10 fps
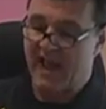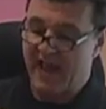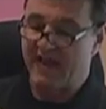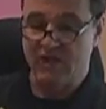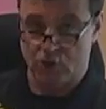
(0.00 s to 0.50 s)

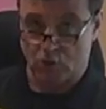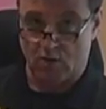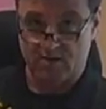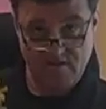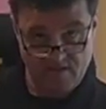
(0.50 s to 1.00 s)
any
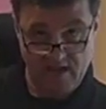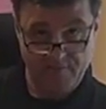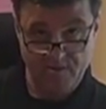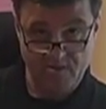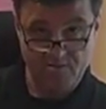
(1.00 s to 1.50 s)
joint. This
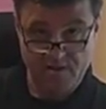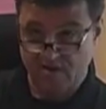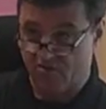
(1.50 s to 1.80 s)
happens to be a